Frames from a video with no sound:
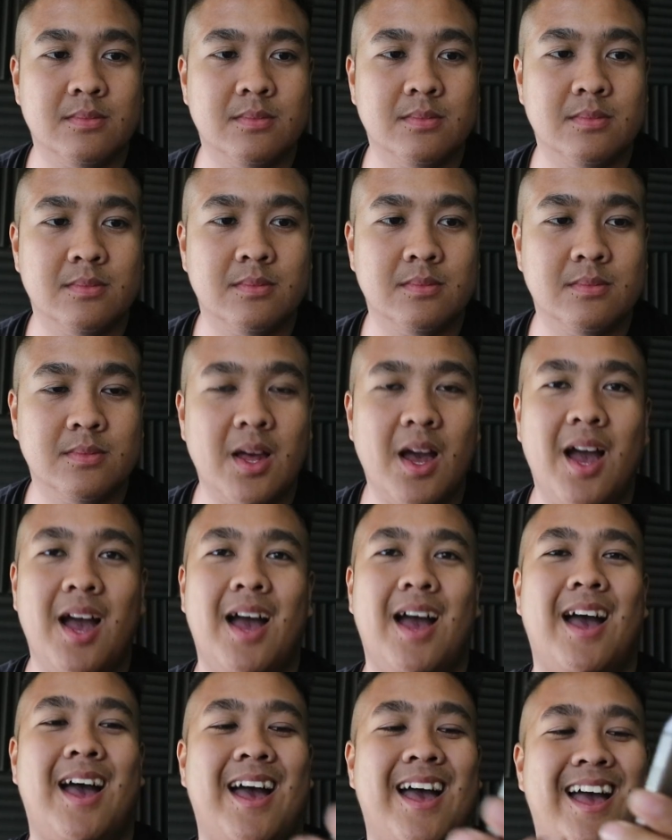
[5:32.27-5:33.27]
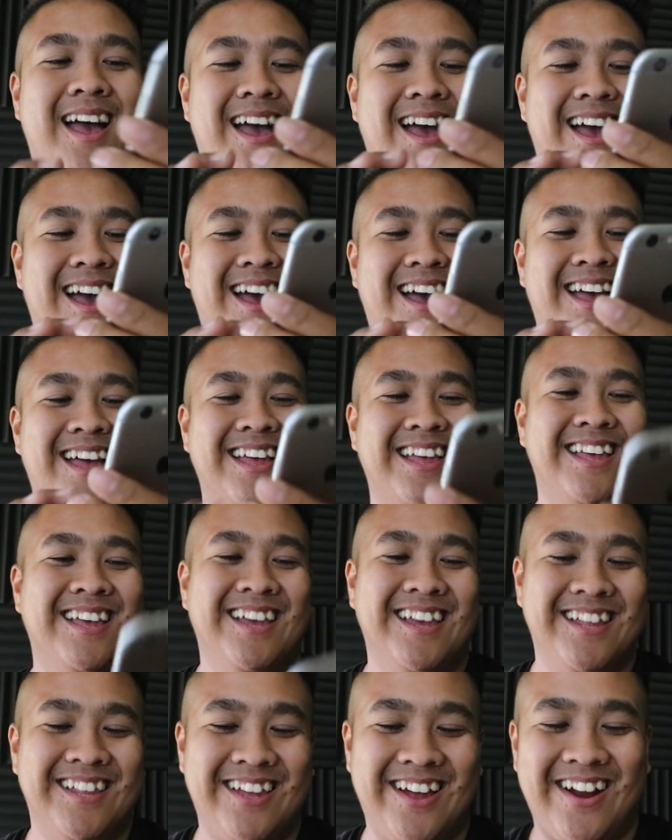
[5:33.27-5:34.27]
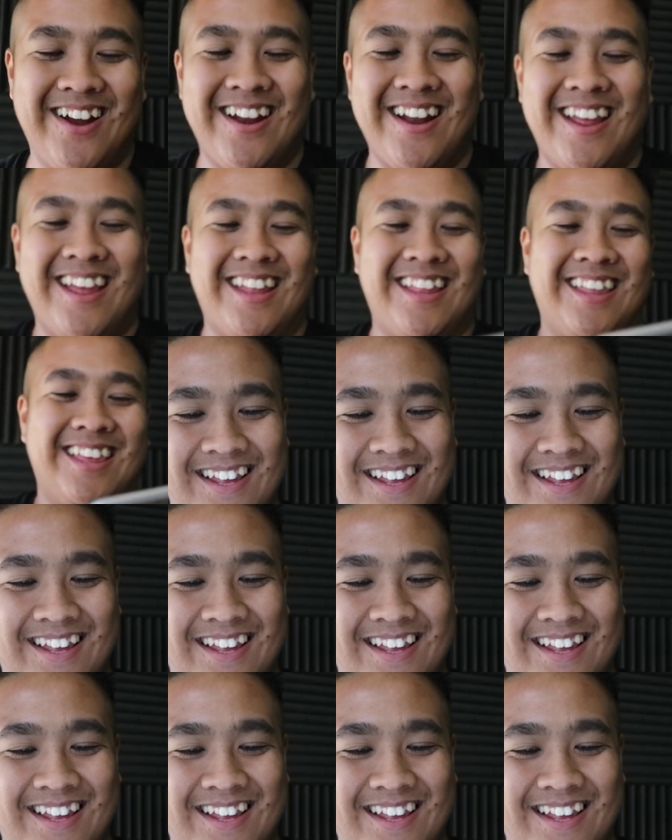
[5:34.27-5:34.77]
Ah! Darn it.